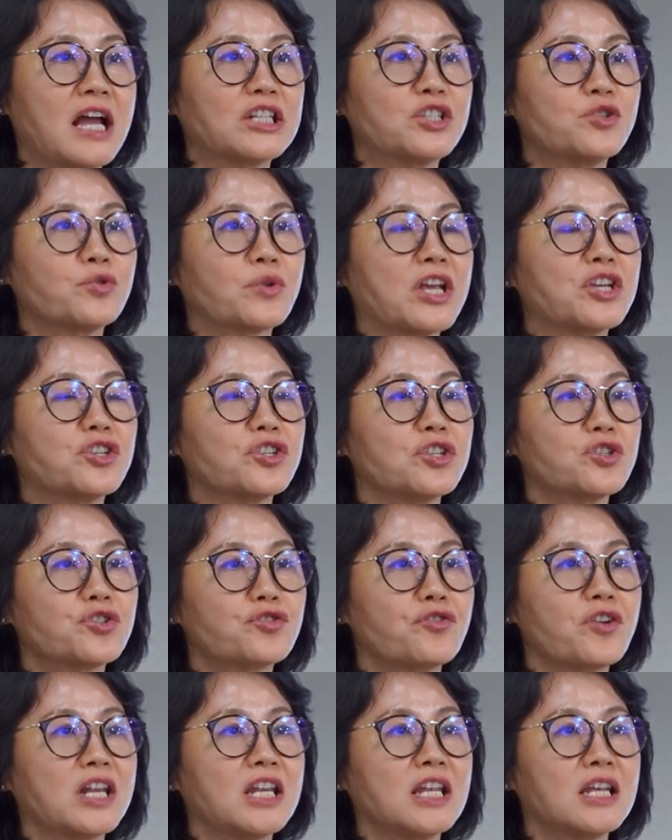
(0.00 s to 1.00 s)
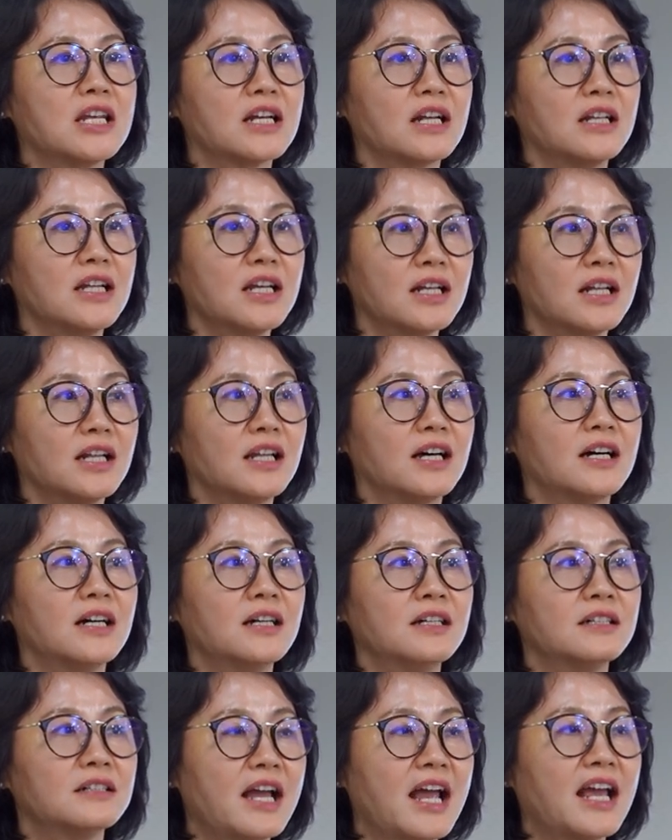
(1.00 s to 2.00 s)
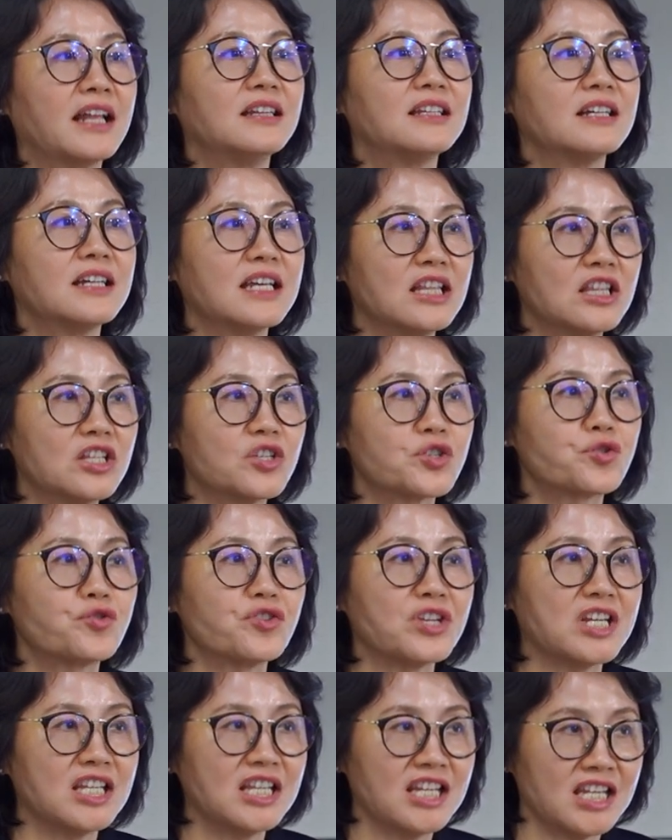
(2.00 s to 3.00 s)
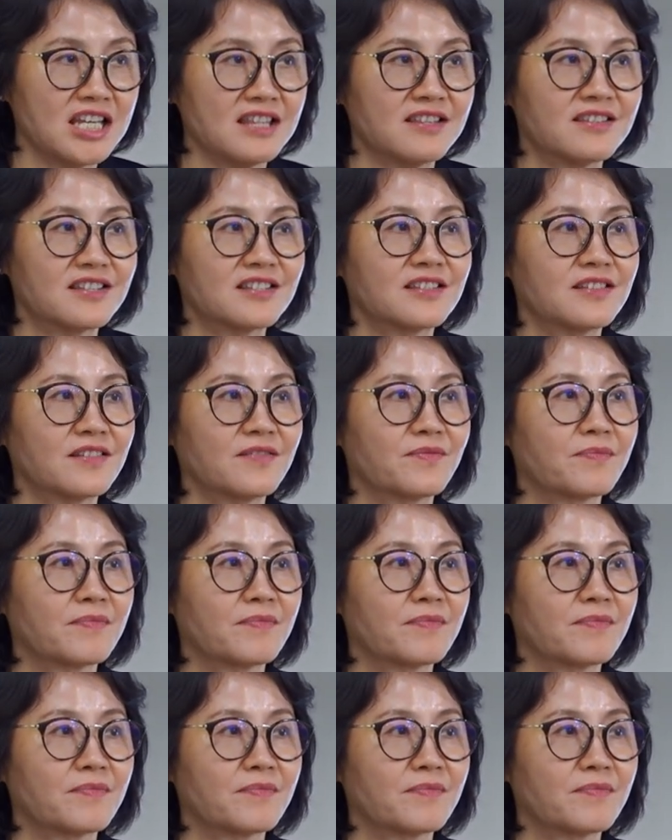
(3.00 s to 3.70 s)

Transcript: education training curricula and the industry needs.